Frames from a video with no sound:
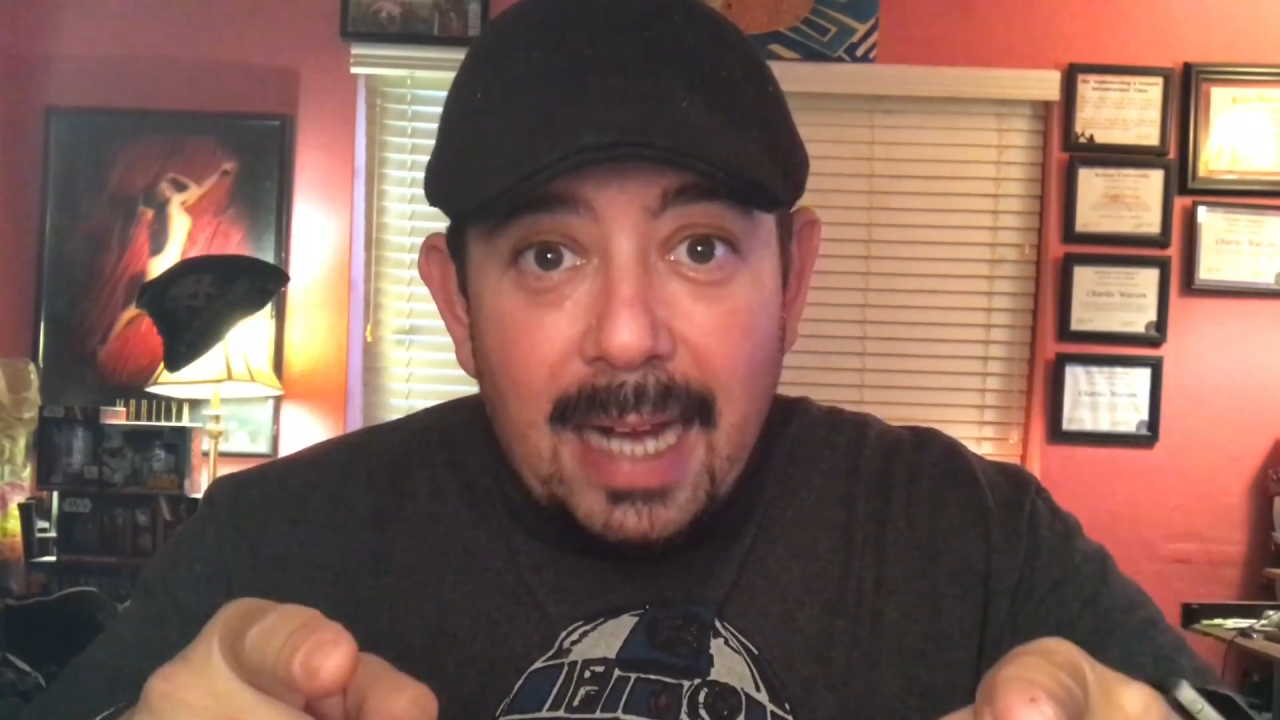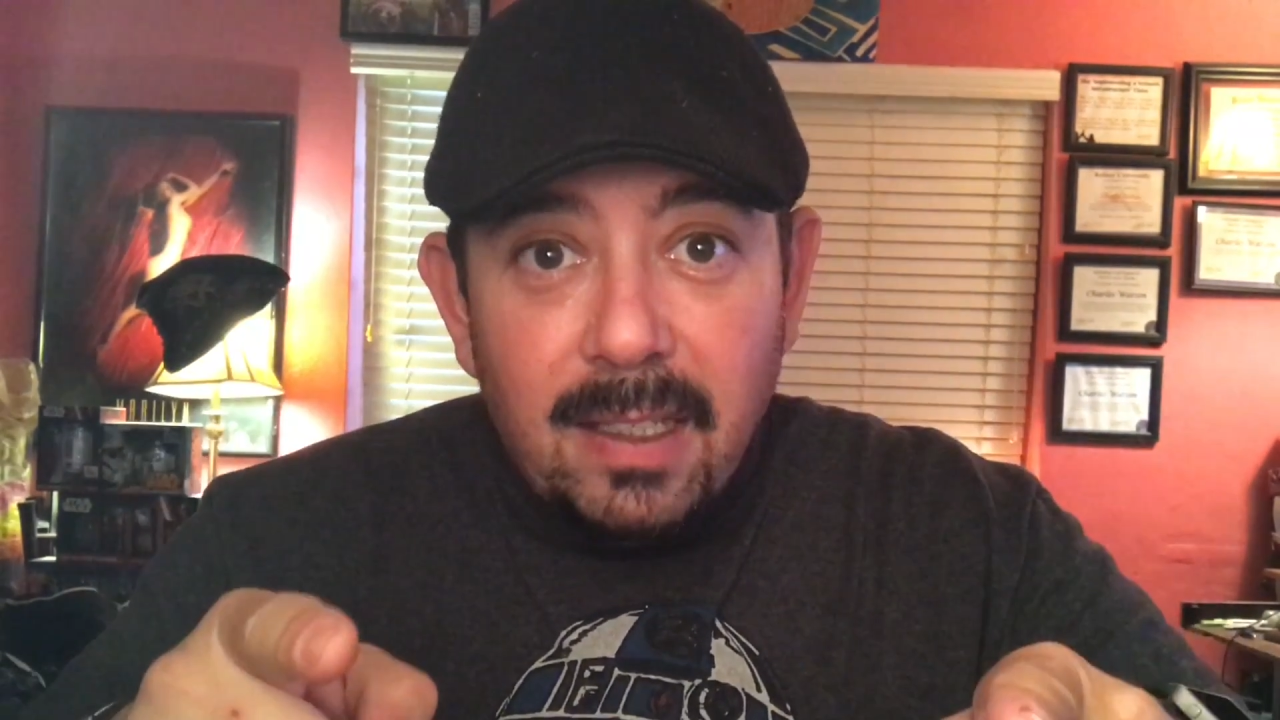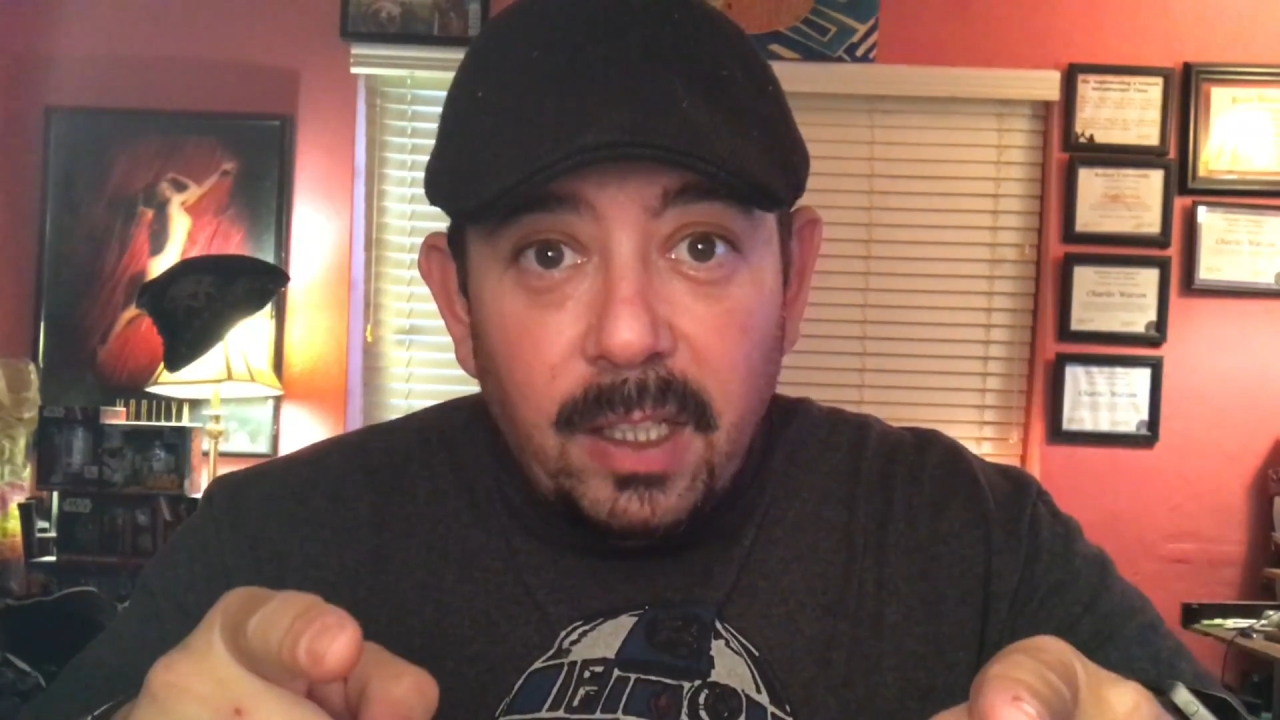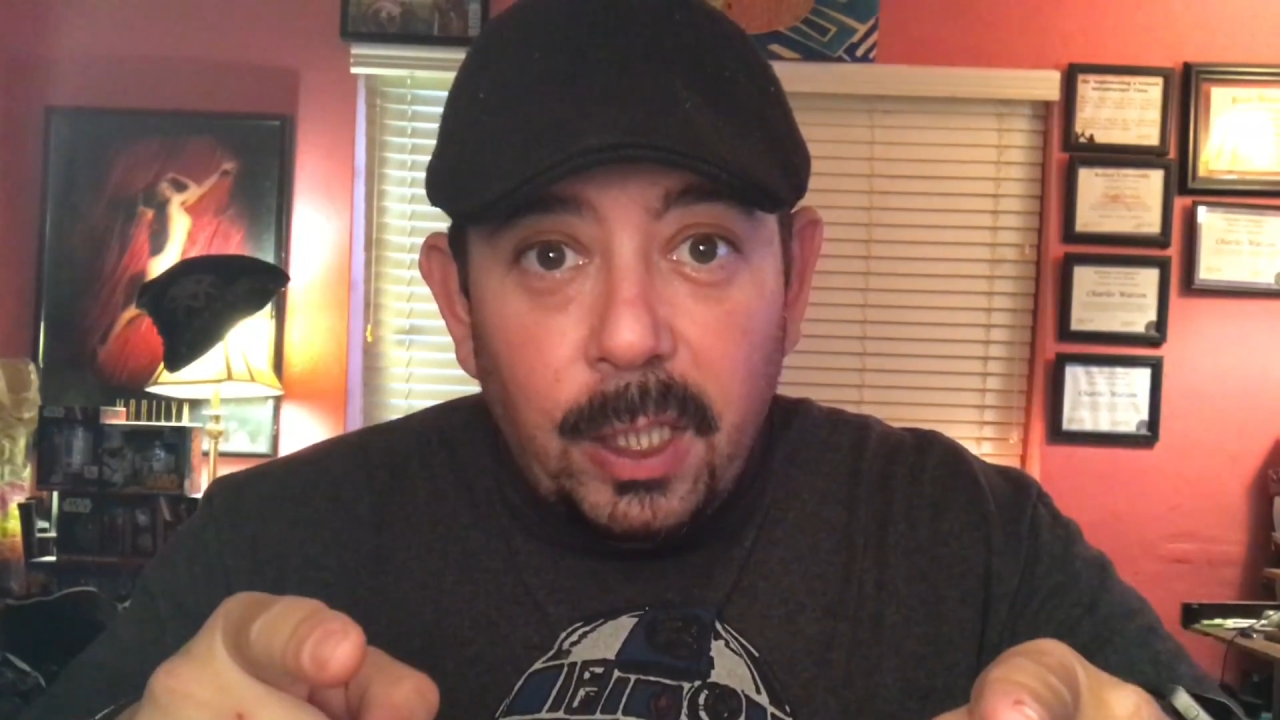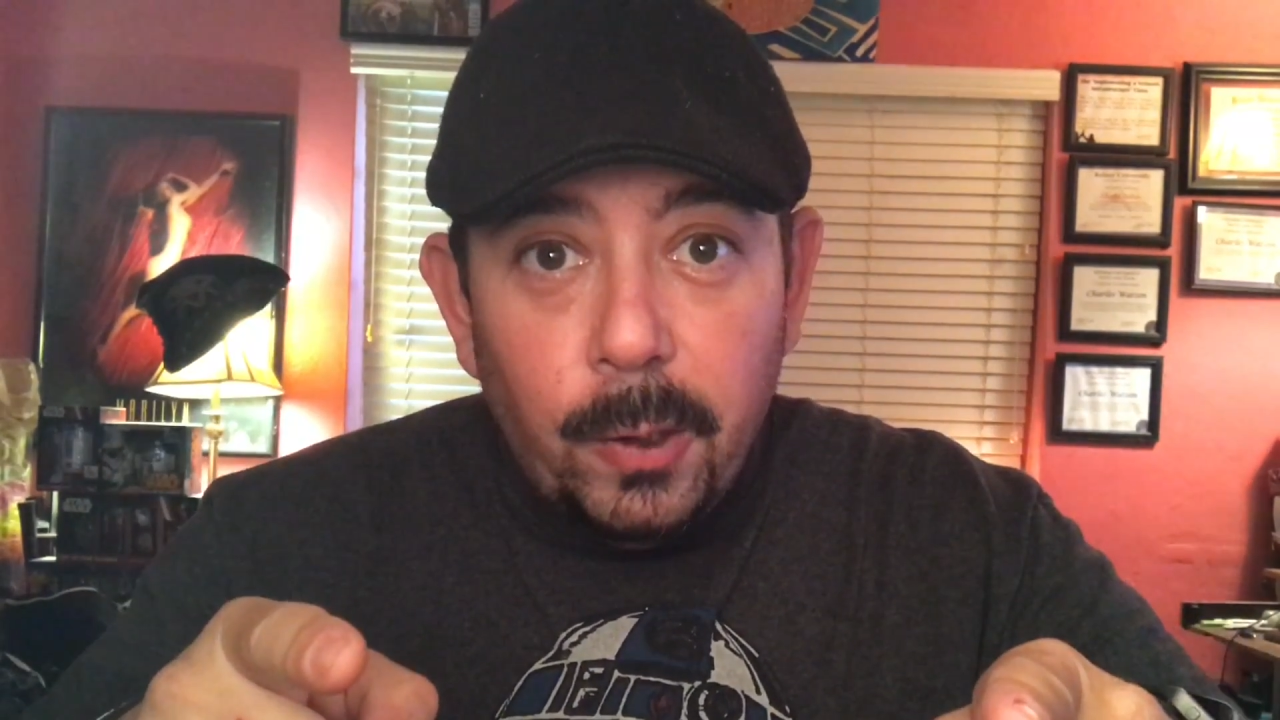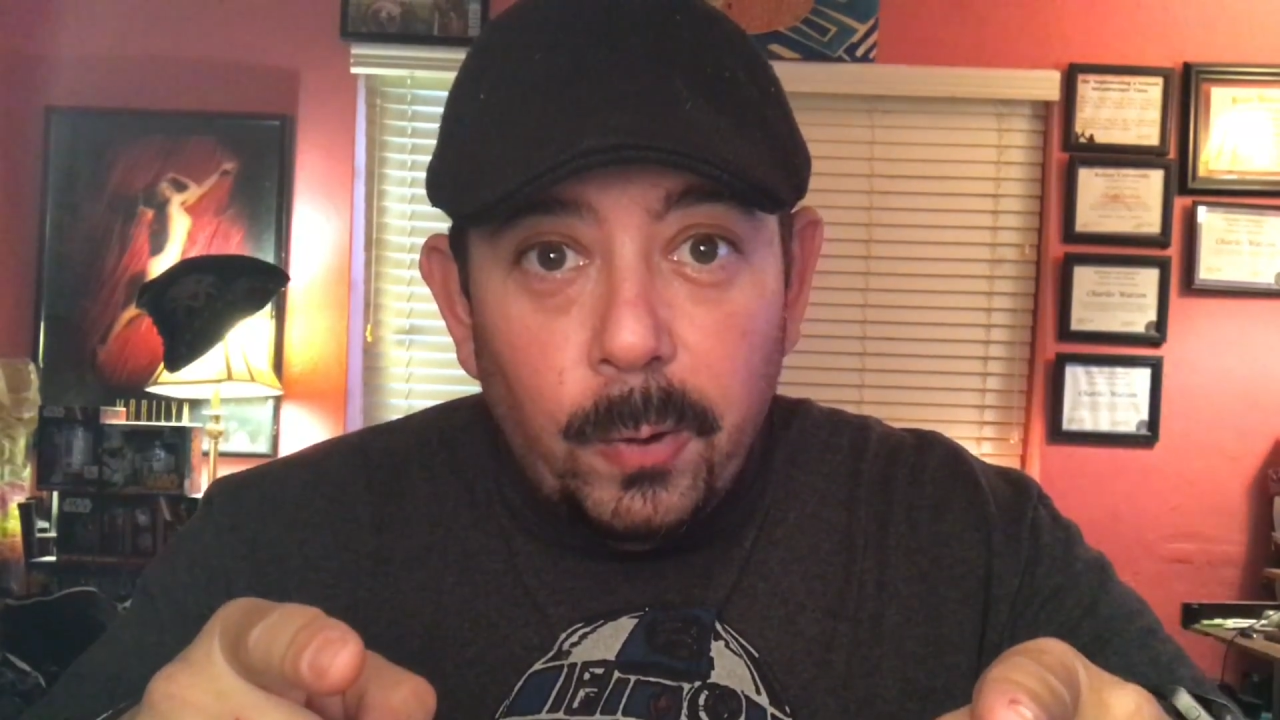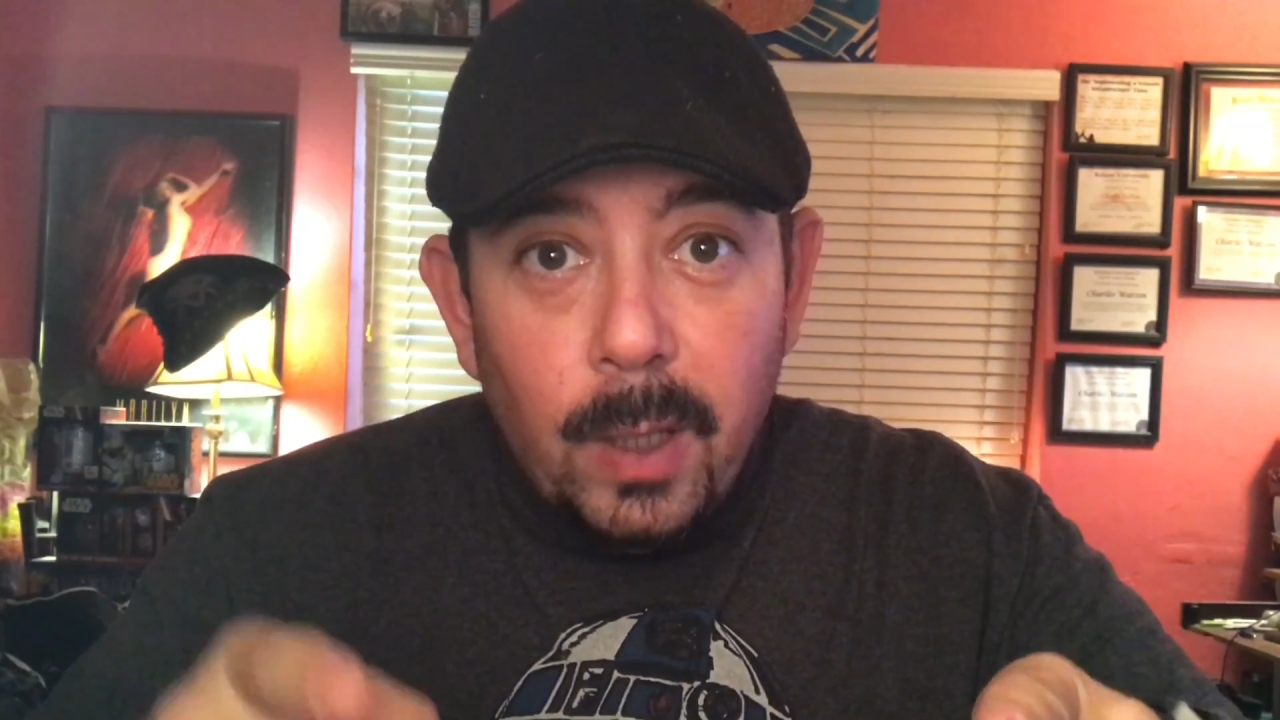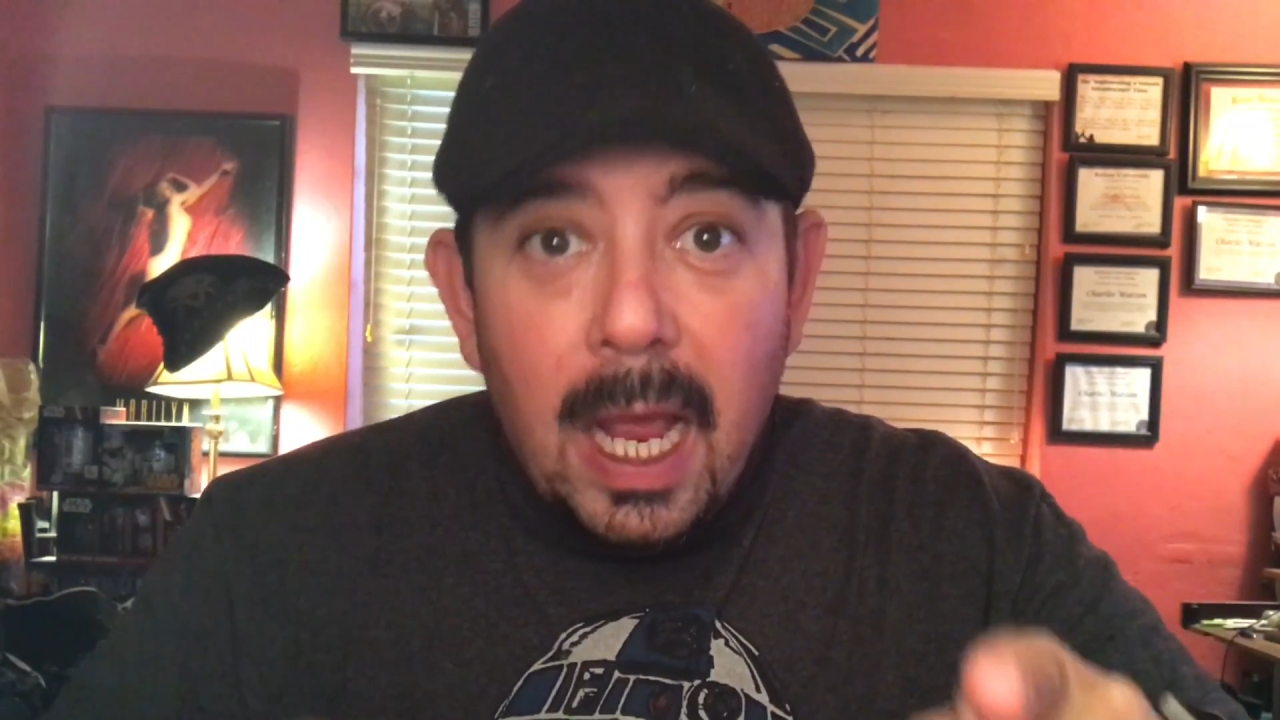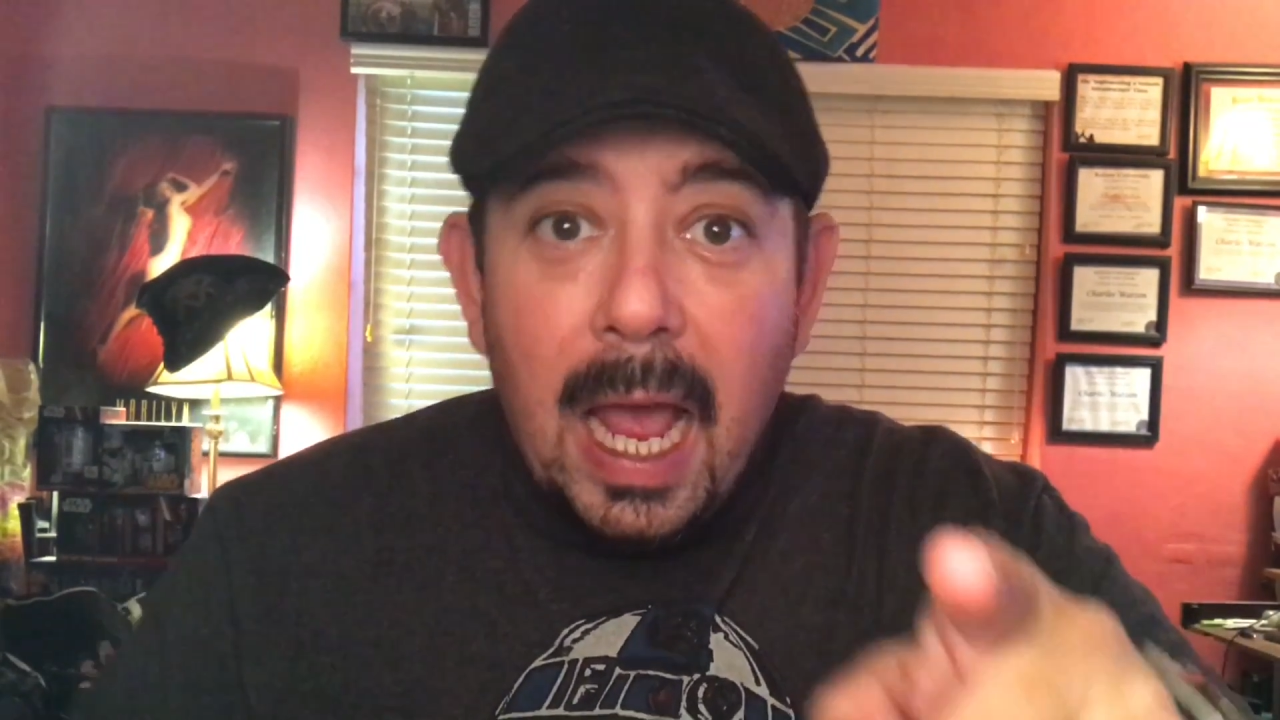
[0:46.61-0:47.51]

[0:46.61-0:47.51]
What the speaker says: execute